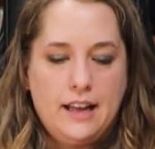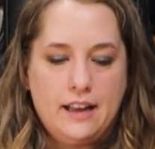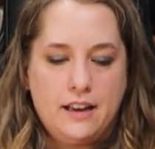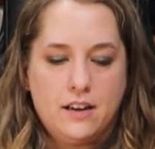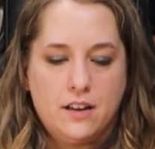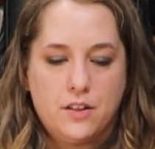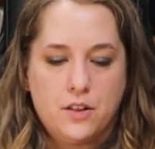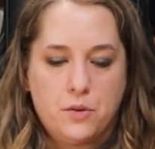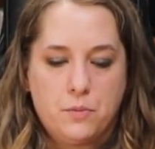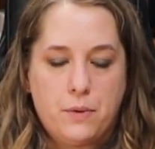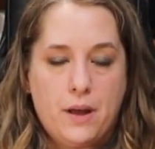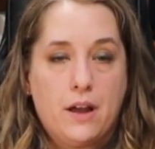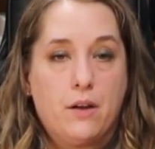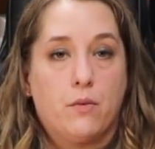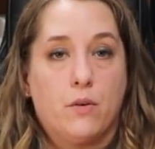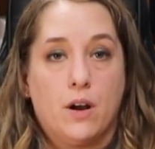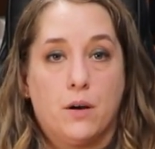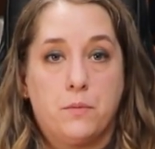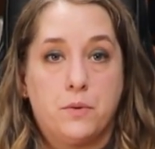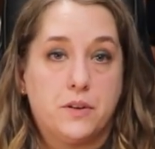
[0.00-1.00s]
another
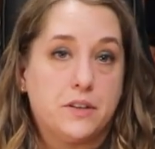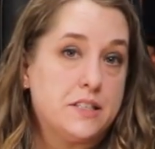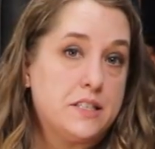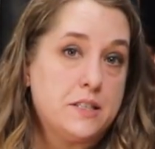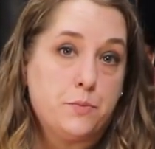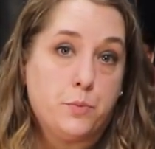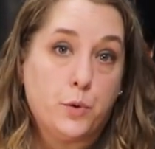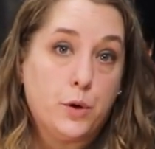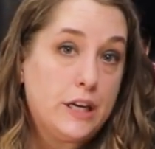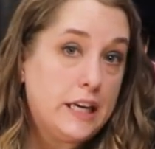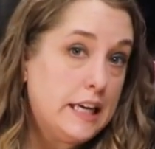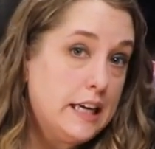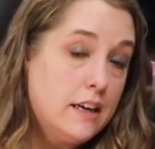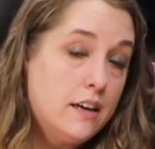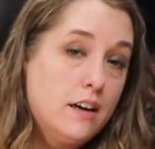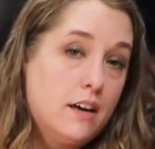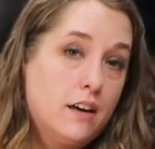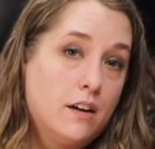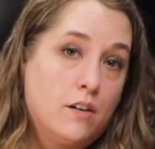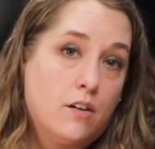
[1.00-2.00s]
bank robbery spree
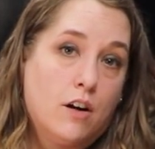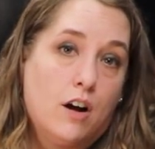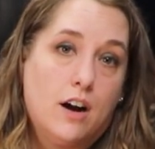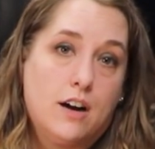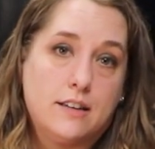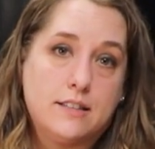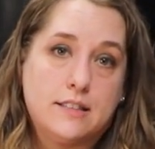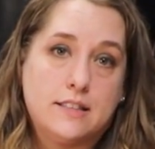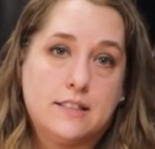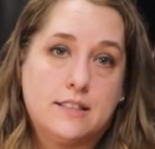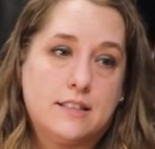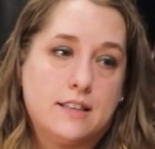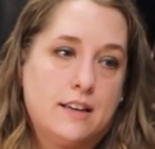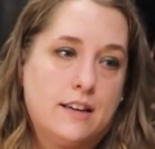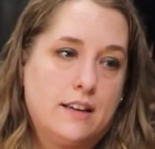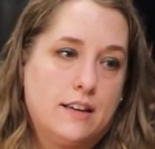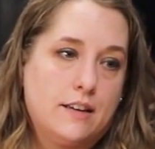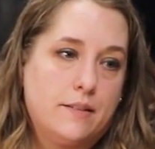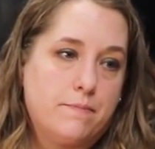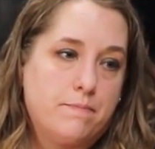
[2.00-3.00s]
across
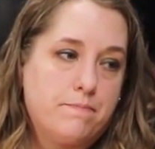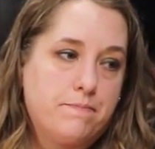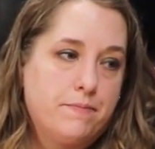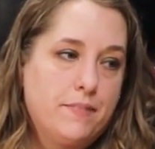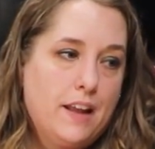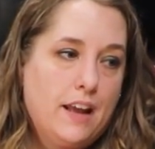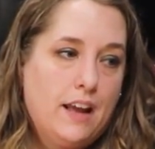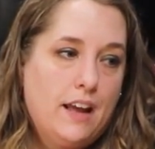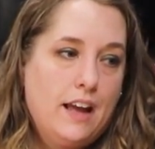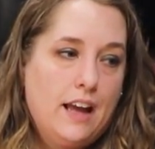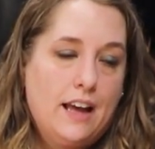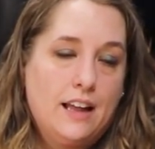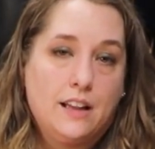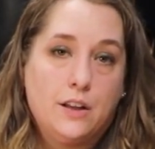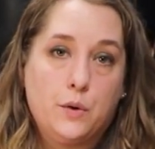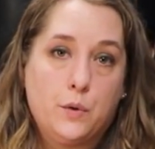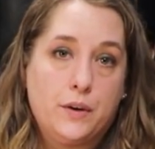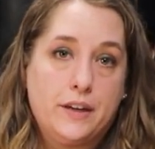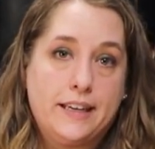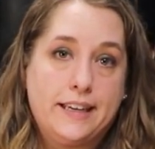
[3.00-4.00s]
um,
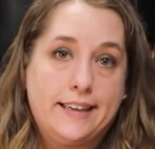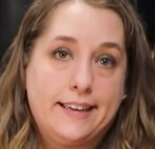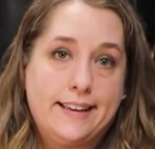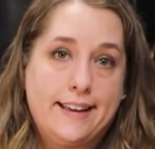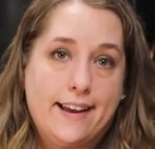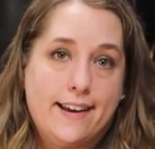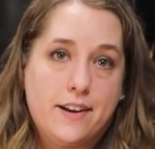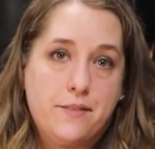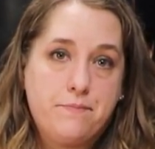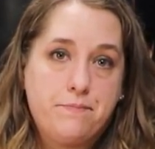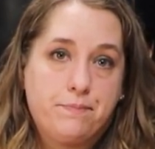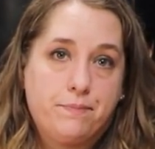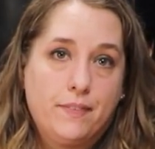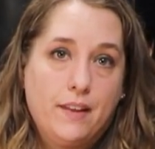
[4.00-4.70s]
Illinois and Indiana.